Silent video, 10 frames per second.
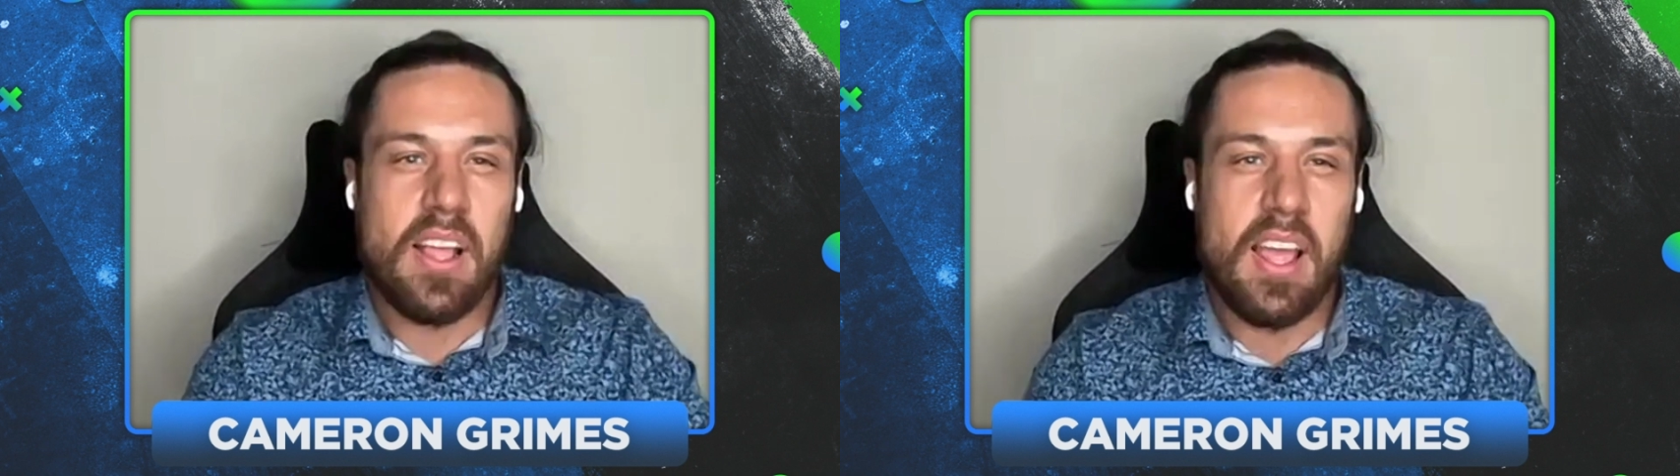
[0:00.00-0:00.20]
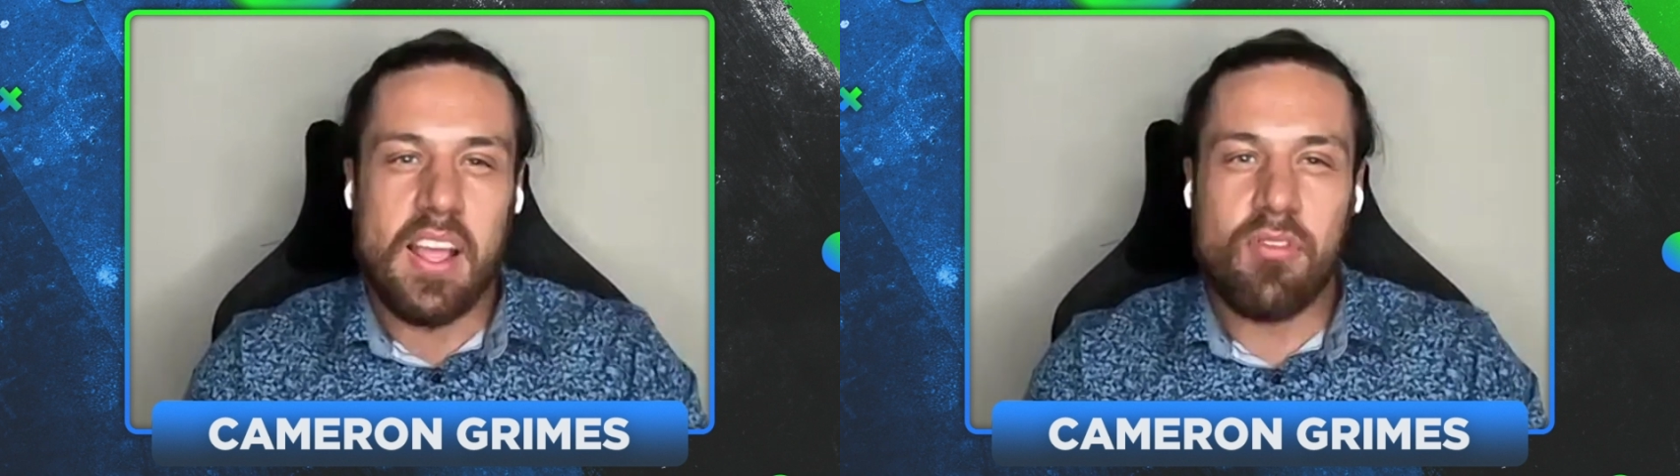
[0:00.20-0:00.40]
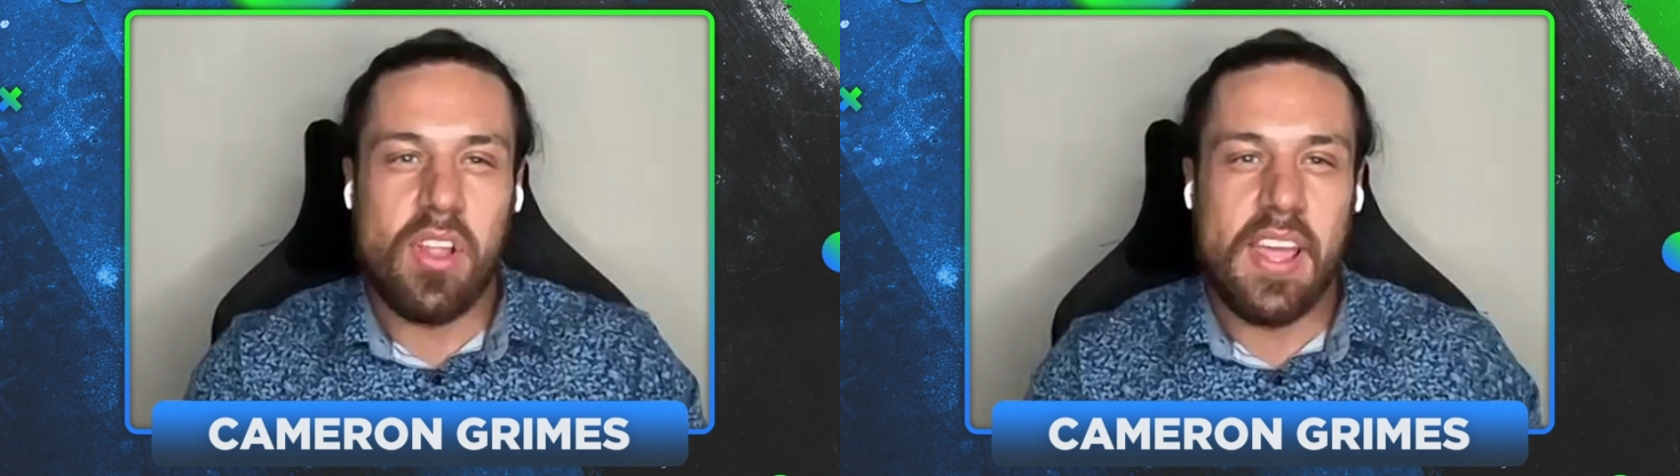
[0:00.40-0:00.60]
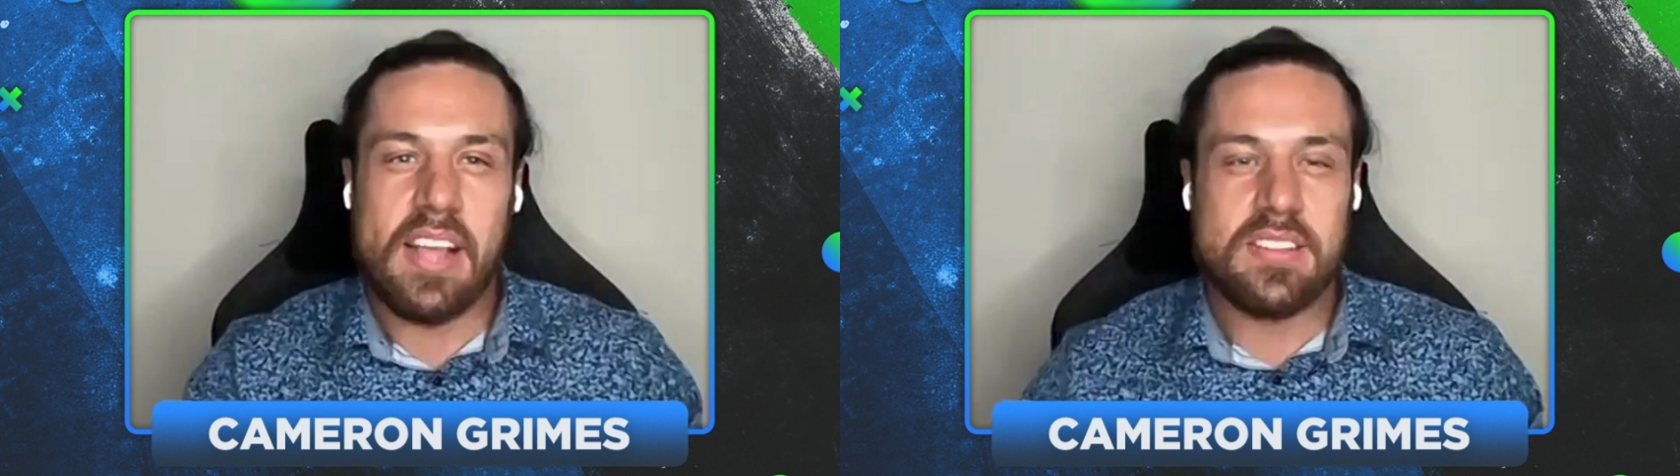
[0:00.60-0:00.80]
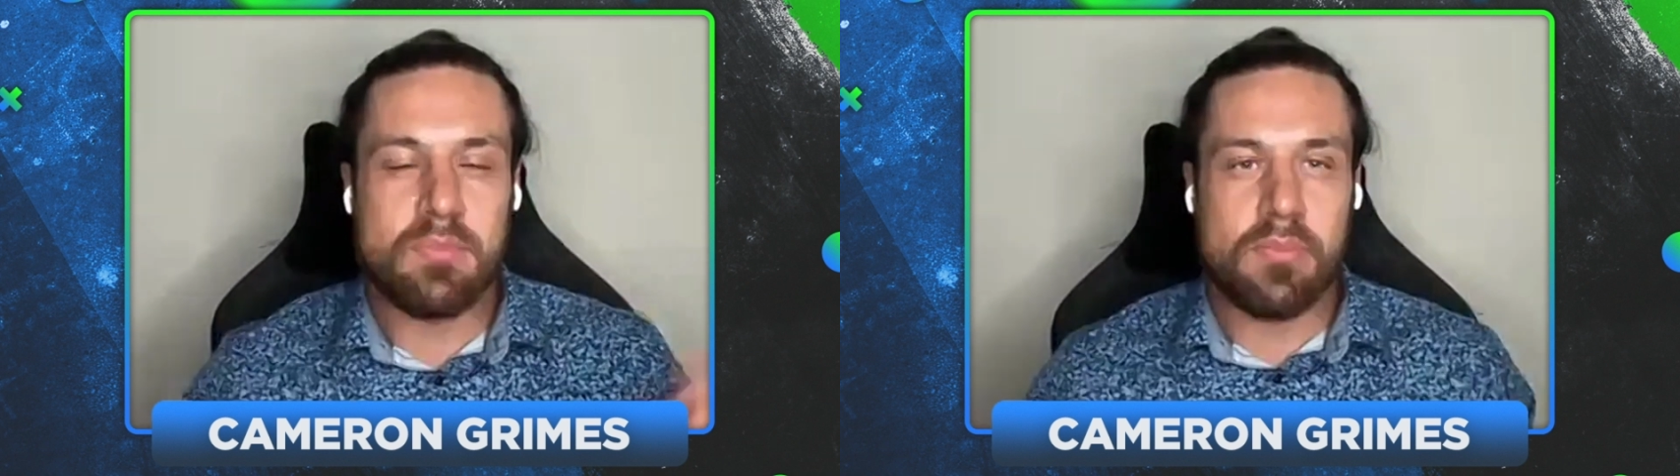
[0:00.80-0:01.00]
It really
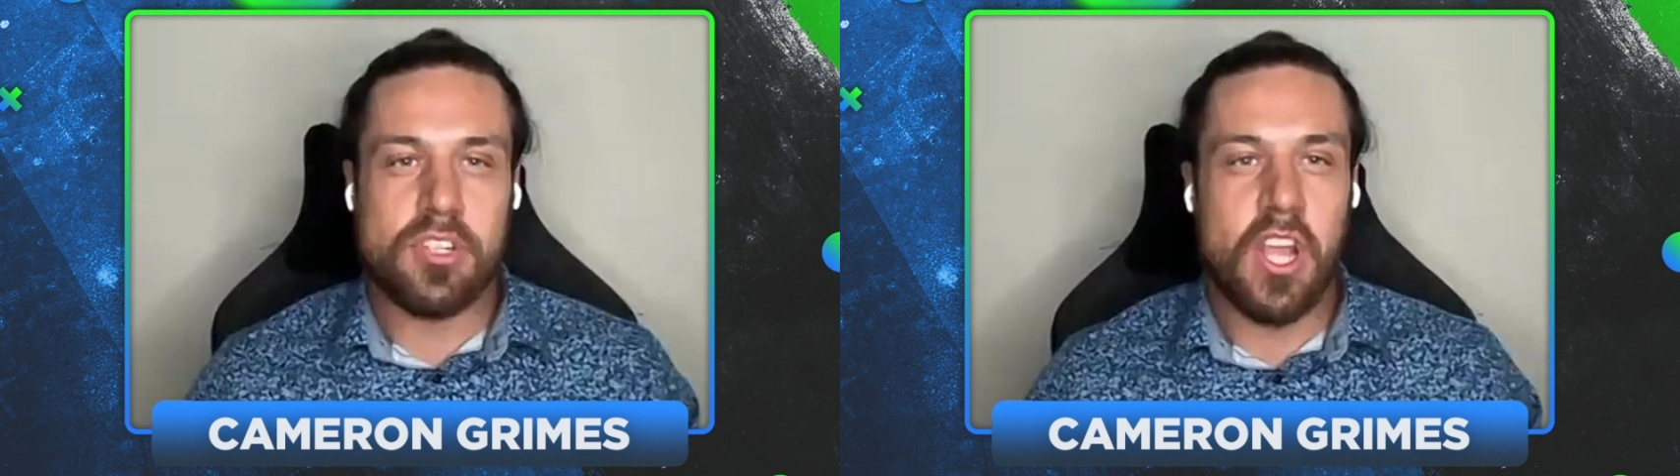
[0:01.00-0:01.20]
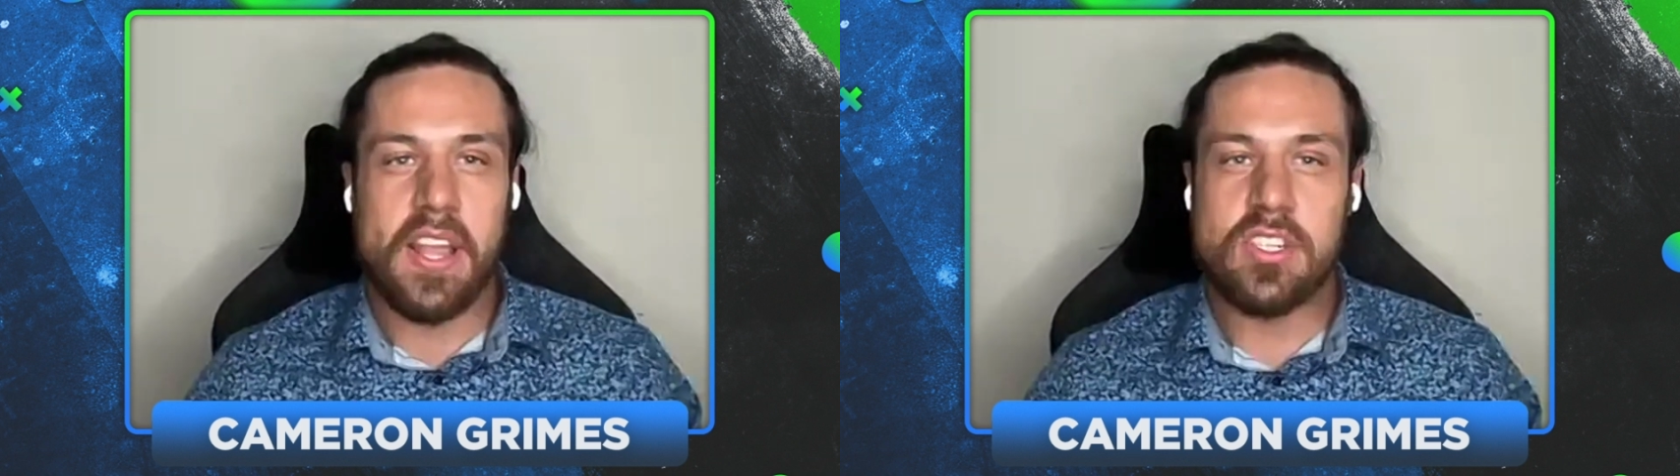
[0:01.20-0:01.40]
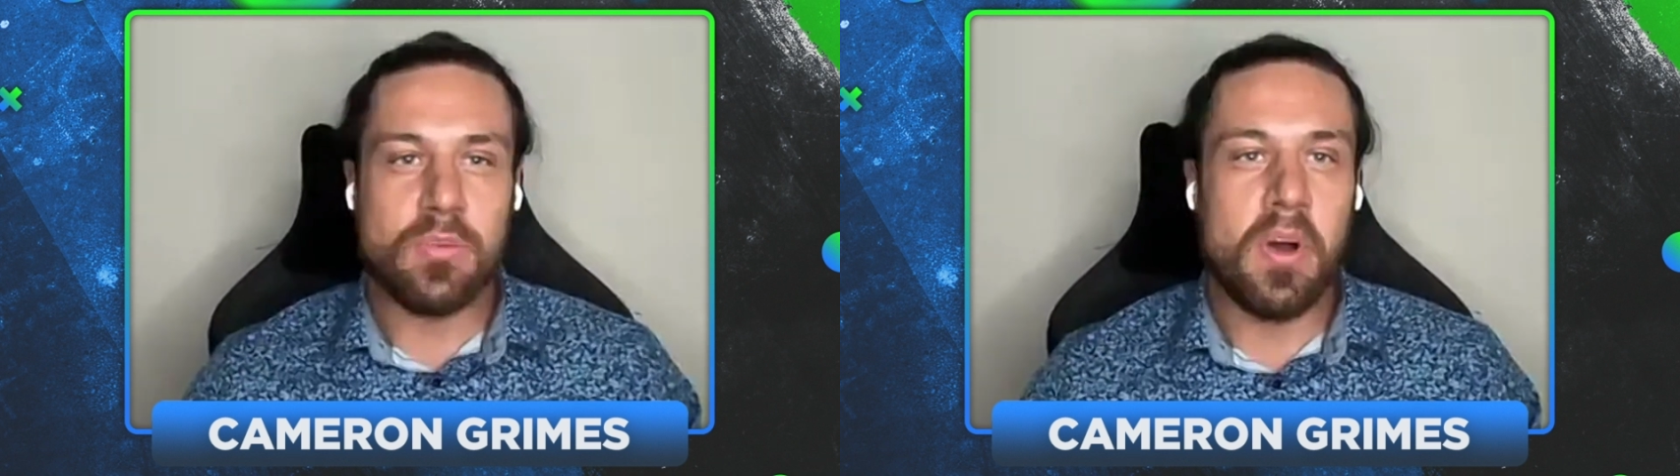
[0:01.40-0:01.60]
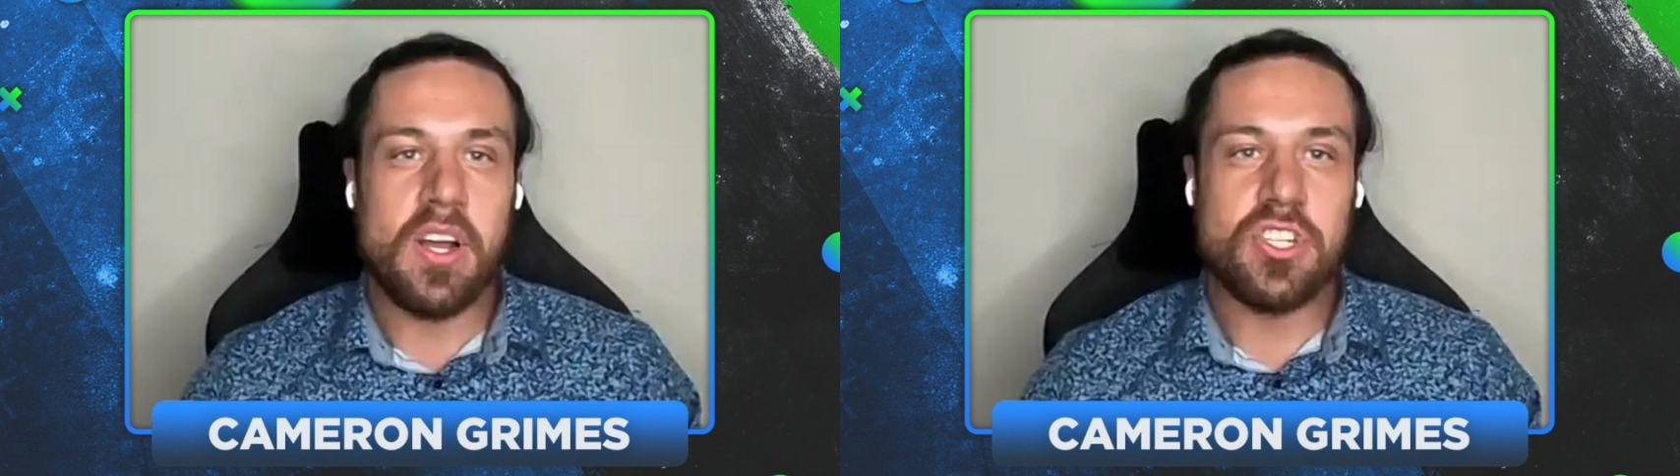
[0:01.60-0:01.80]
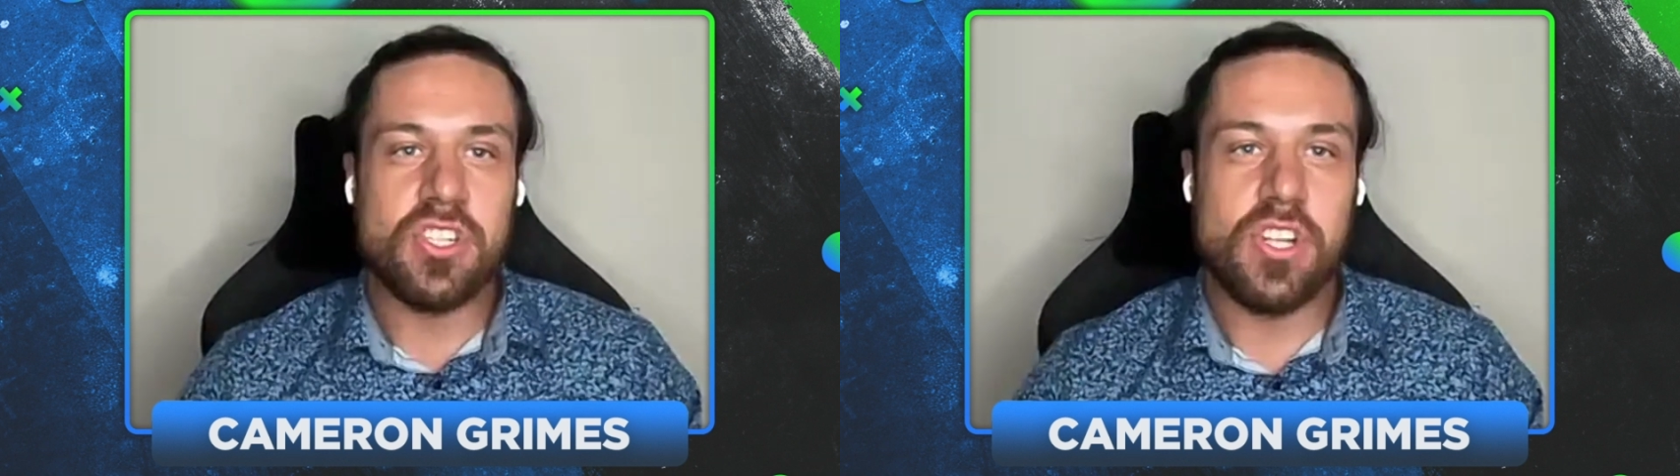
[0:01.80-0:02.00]
hasn't changed much.